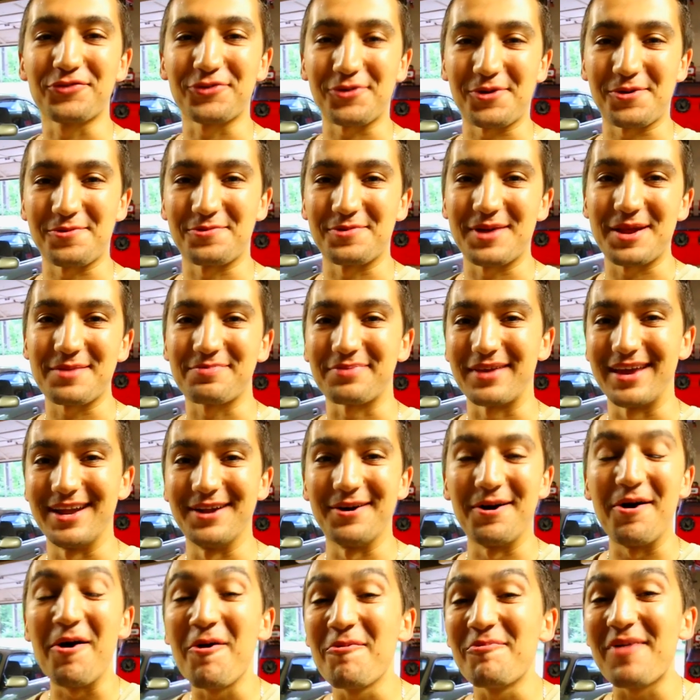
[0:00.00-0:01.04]
for a rip,
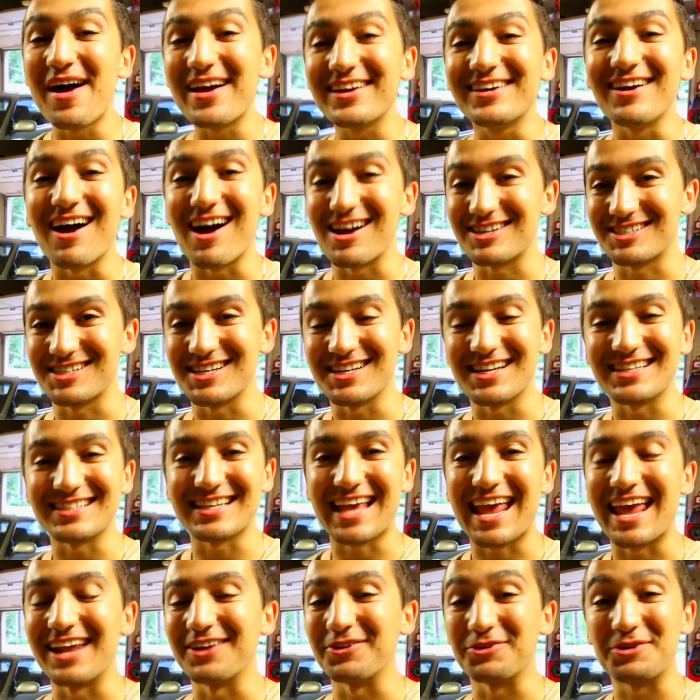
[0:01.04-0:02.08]
and oh my gosh, did
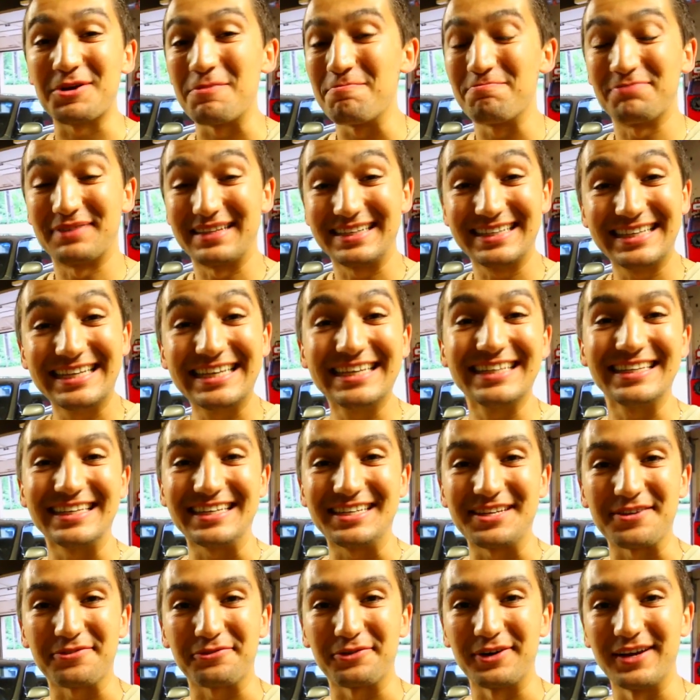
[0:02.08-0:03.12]
it handle
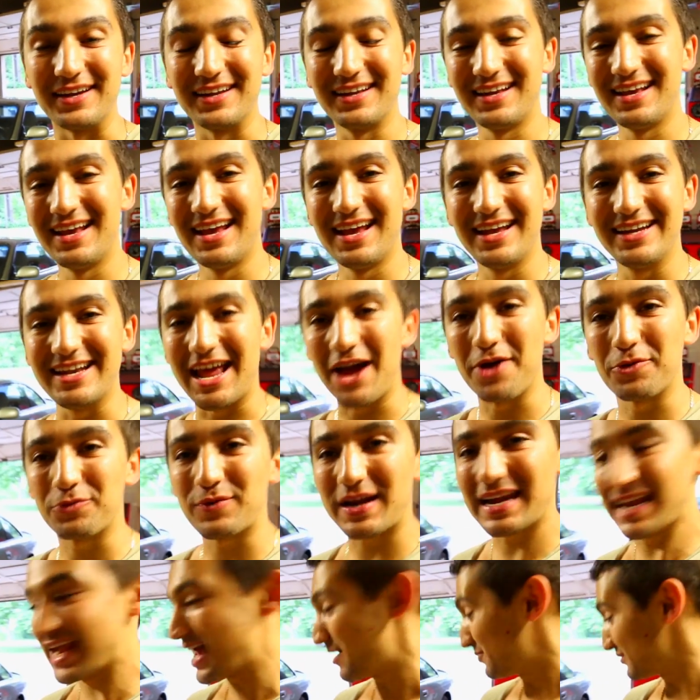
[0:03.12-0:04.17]
completely different. Now,
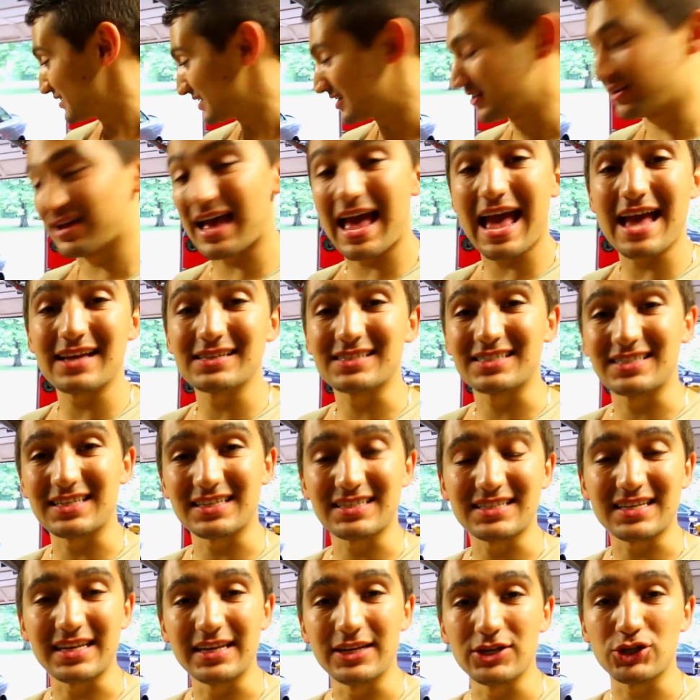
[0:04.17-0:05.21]
right now, it still has
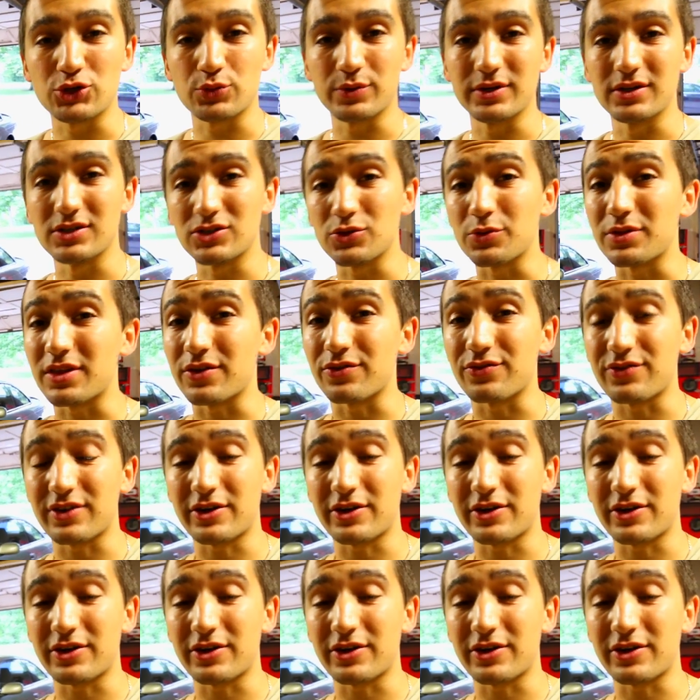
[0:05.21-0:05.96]
16-inch wheels with a